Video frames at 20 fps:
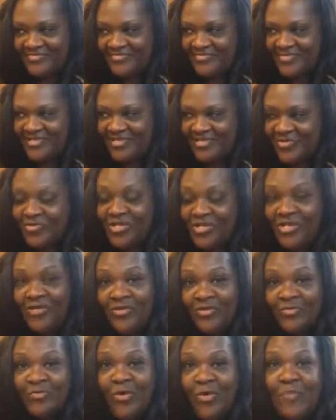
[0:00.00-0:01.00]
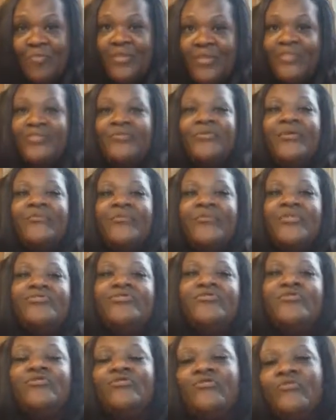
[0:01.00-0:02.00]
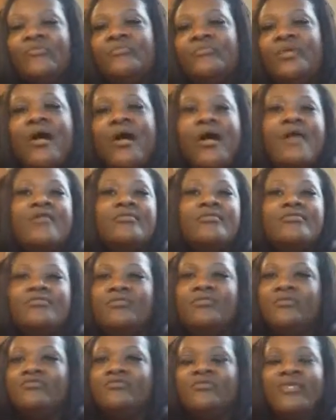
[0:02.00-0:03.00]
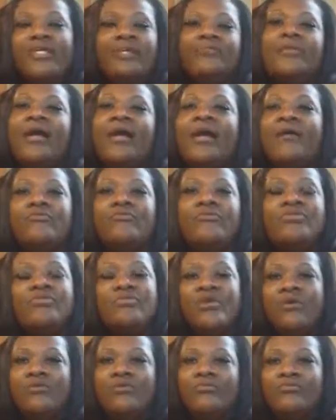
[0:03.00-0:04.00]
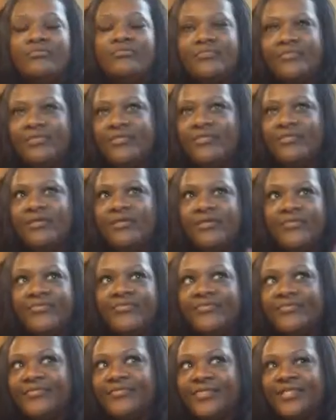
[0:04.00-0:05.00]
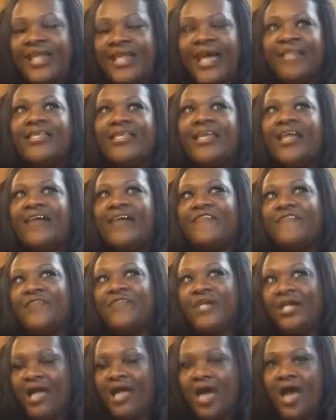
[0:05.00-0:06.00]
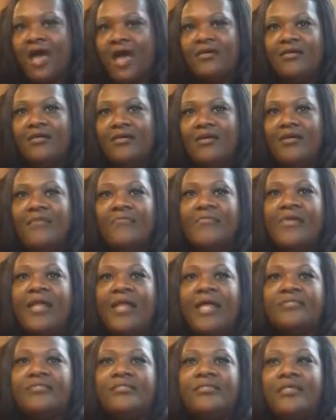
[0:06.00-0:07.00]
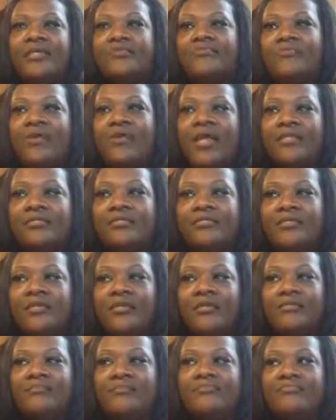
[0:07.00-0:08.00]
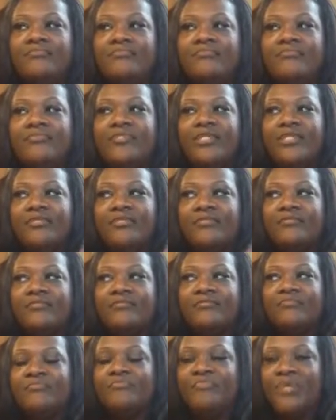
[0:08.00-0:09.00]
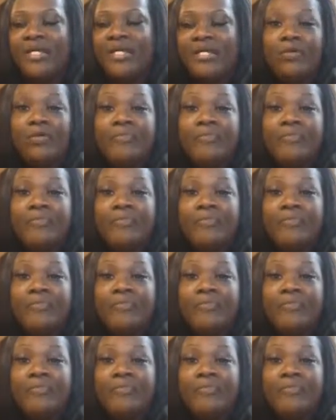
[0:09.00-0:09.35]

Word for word: This is one of those moments where when you do from your heart, you don't keep count. You don't, you don't, not that I forgot, but I did what I did just being